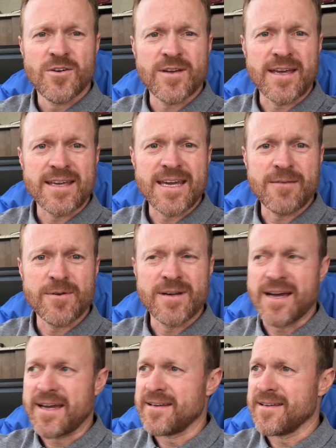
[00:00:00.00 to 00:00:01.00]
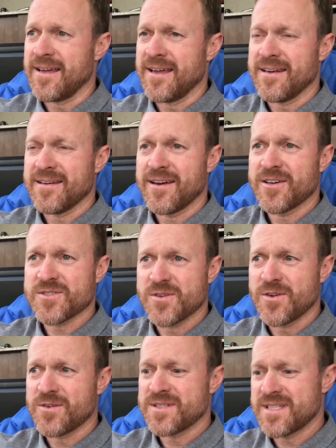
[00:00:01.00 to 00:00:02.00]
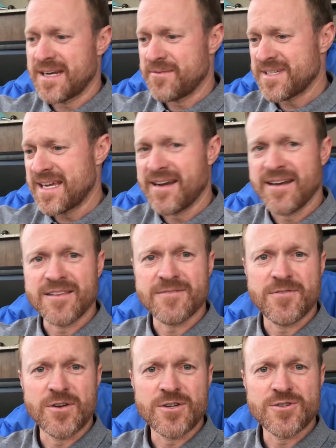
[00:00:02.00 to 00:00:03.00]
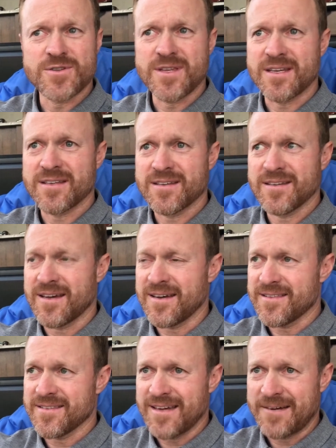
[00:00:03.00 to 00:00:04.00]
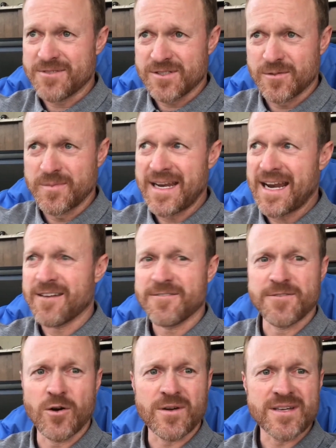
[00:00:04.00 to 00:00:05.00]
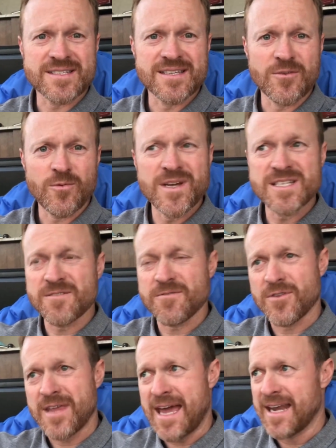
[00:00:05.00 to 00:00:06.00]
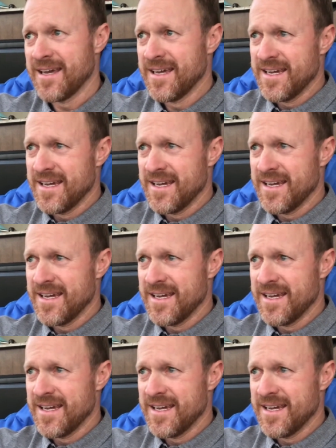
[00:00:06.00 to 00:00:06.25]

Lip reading: Okay, camera died, and I also noticed that I was editing the footage that I was a little bit out of focus, and the reason for that